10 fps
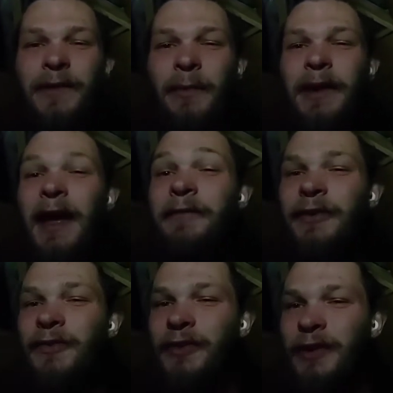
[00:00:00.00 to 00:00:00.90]
When I
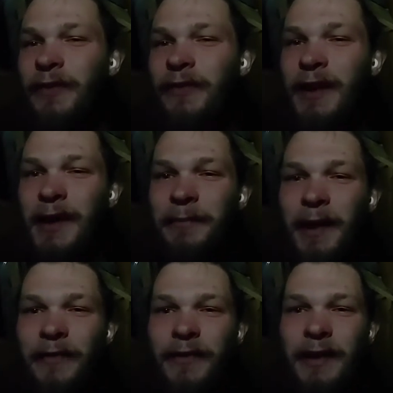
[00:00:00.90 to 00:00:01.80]
first heard his name,
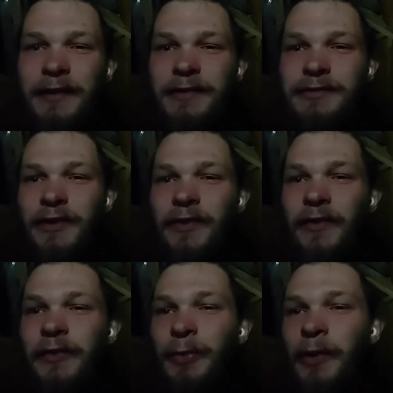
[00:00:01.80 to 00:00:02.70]
I said, just
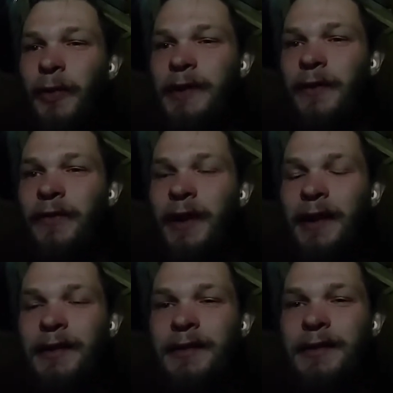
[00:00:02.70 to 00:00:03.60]
as you were going to
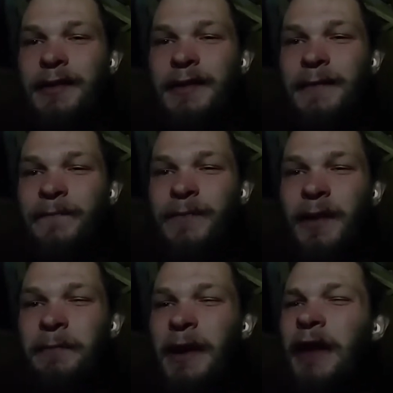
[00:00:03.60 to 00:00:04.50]
say,
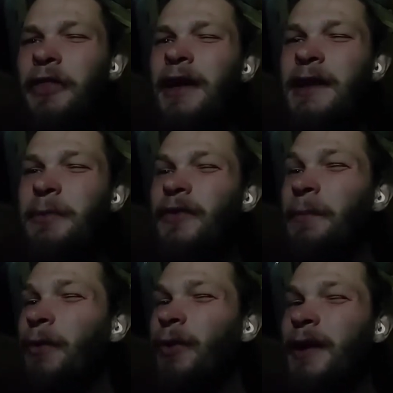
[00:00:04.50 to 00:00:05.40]
but I thought he was a
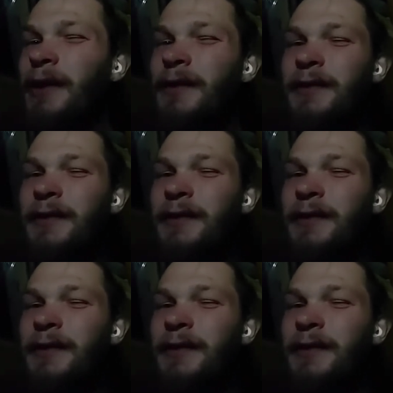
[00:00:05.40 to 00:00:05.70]
boy.